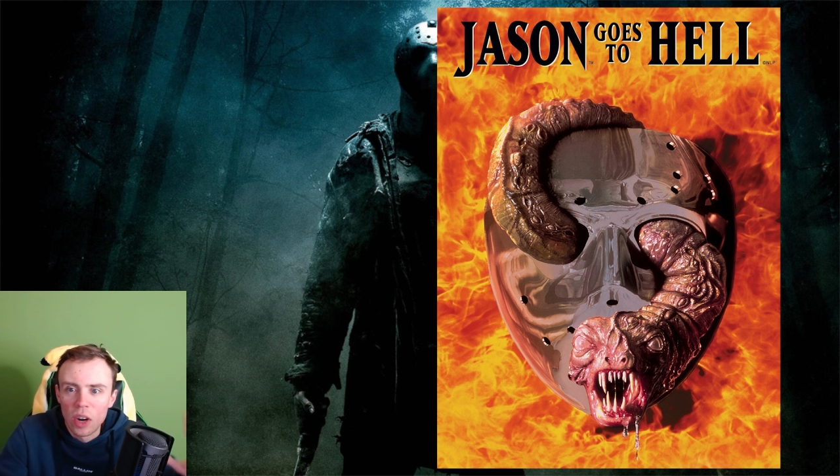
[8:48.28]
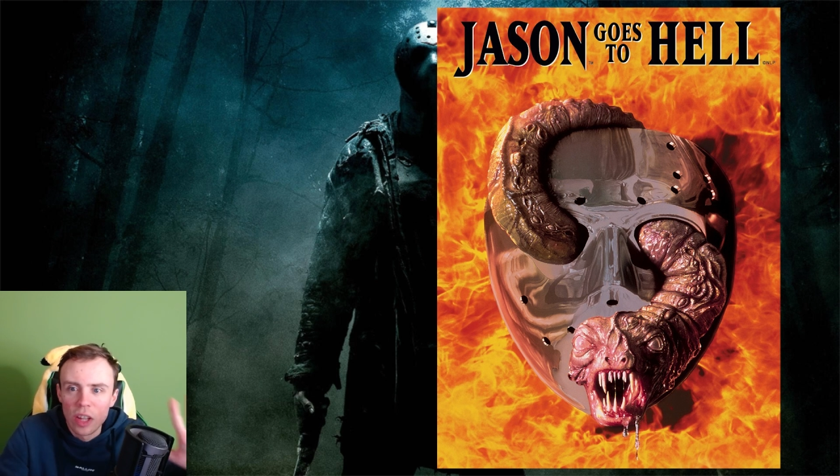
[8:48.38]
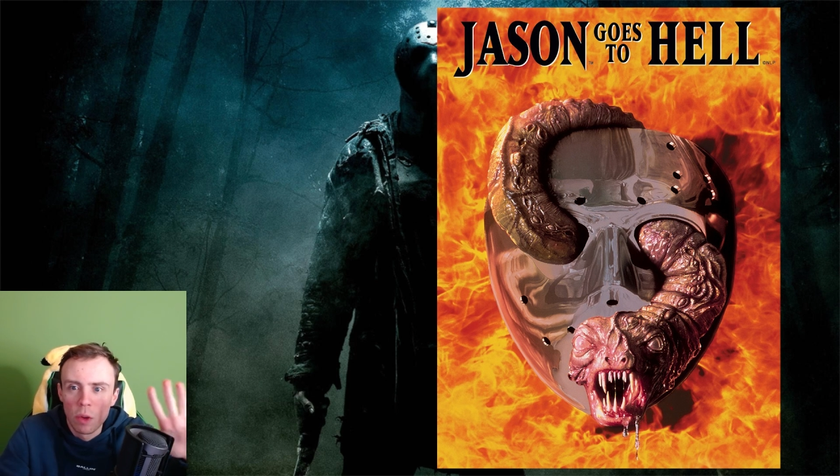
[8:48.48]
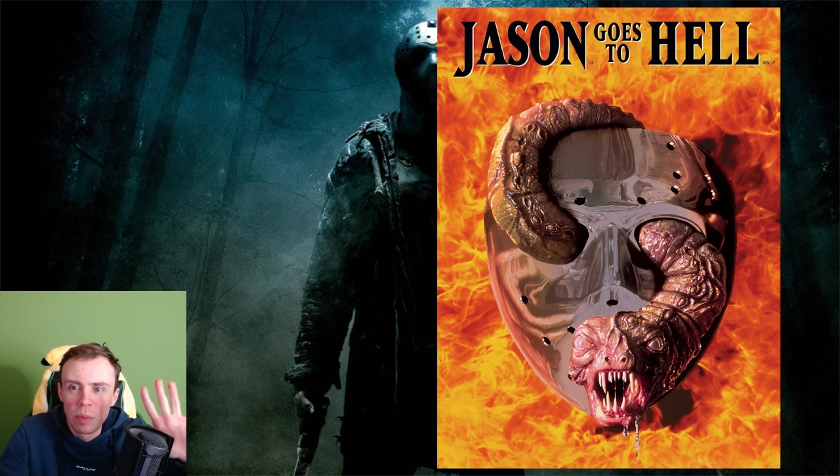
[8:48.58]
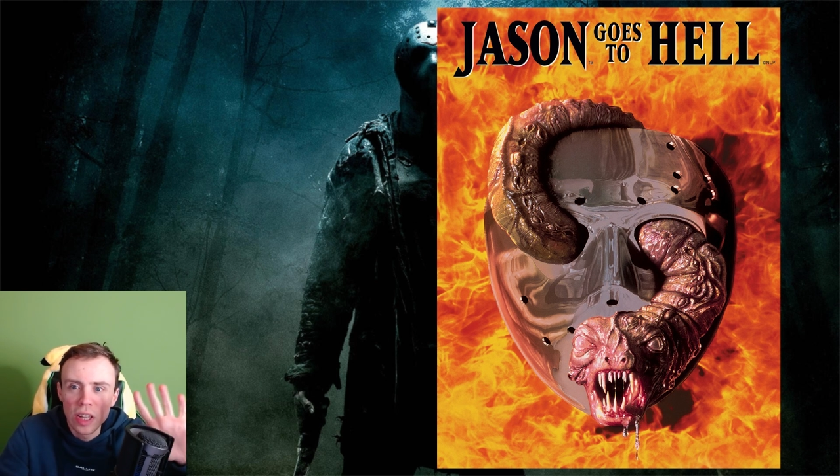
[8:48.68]

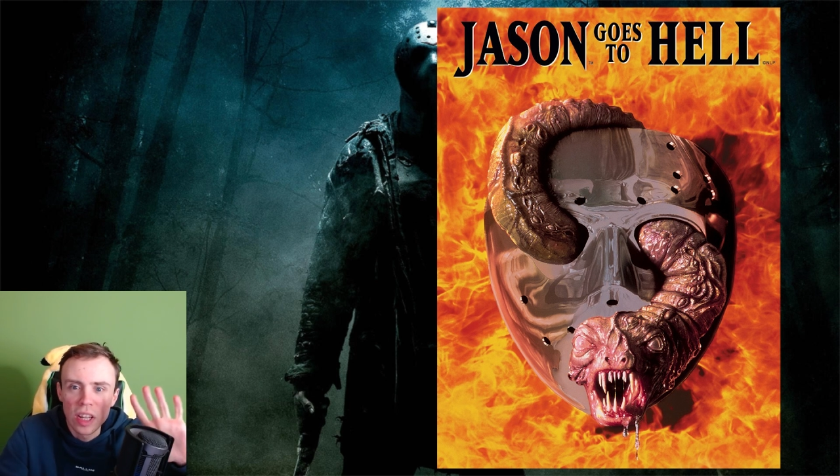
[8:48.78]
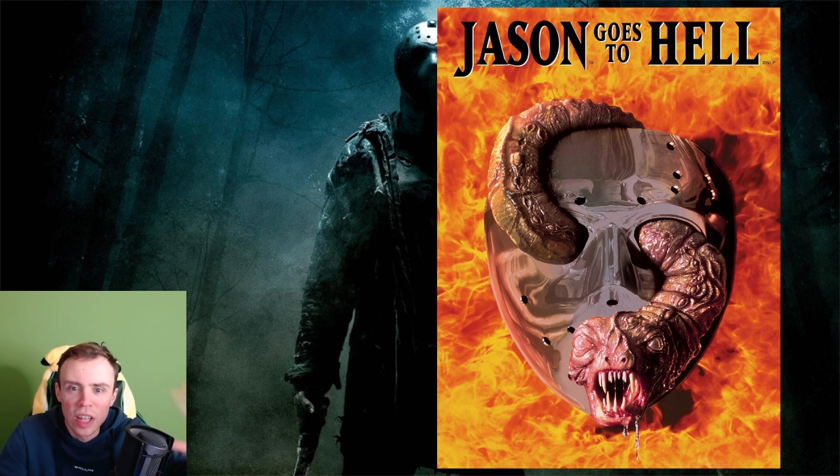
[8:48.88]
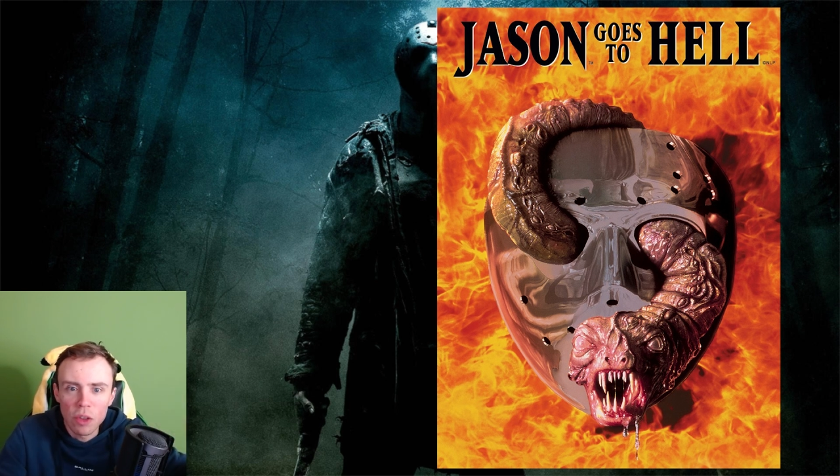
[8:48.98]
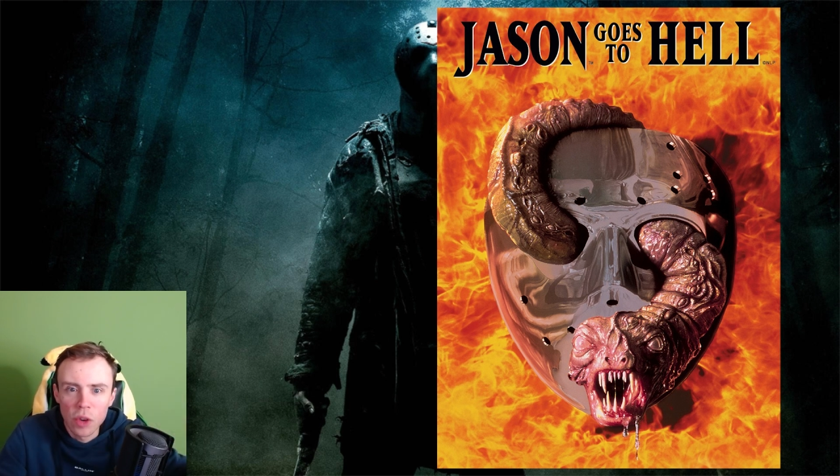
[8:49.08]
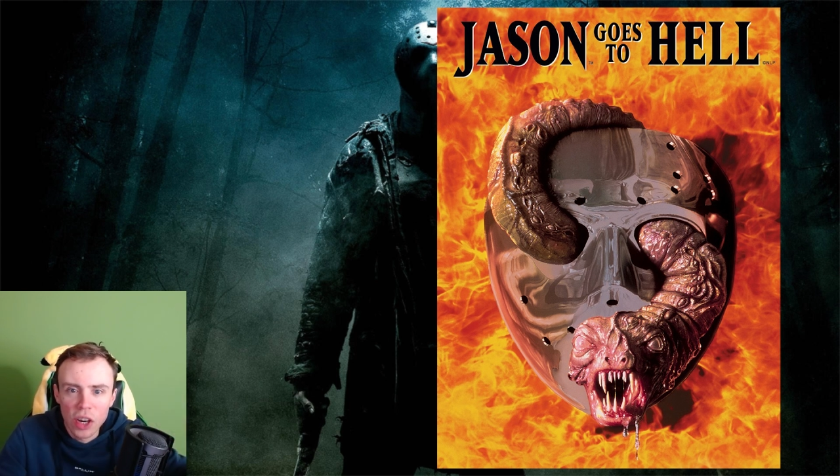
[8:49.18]
and completely
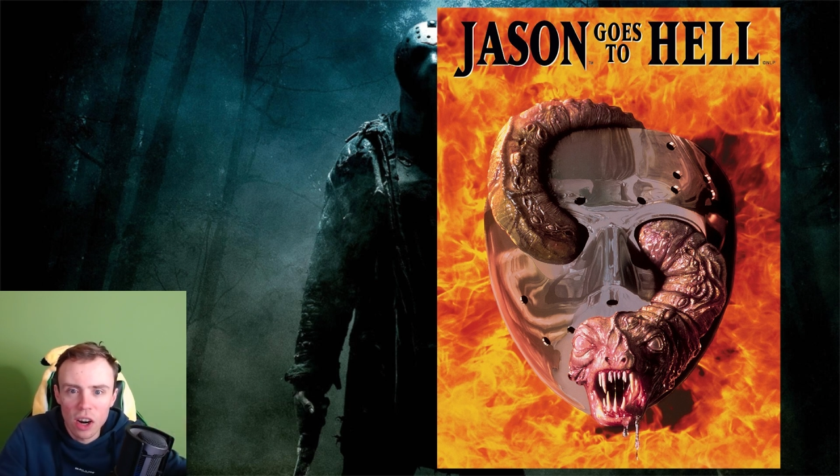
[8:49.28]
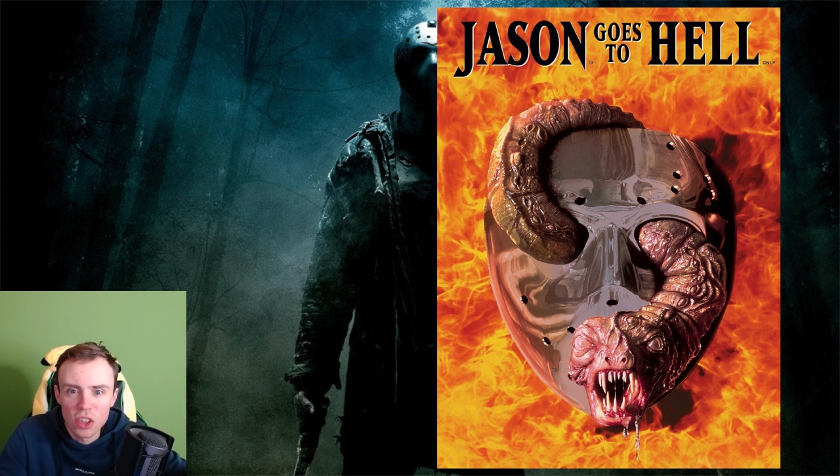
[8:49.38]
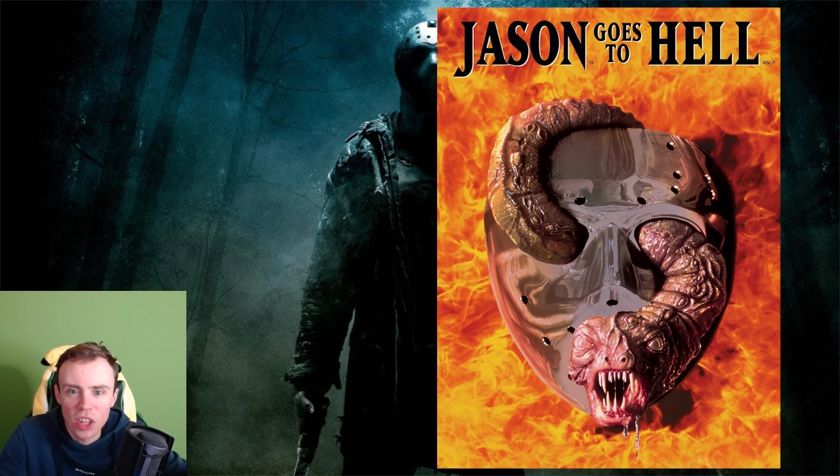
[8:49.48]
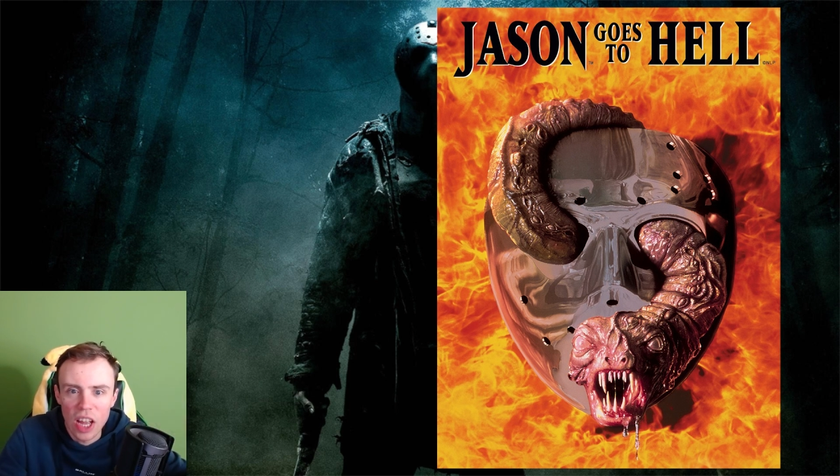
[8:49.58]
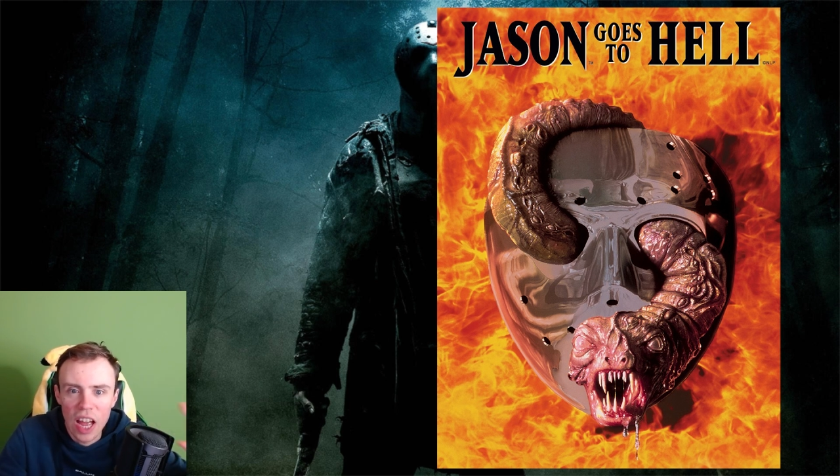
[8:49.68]
disregards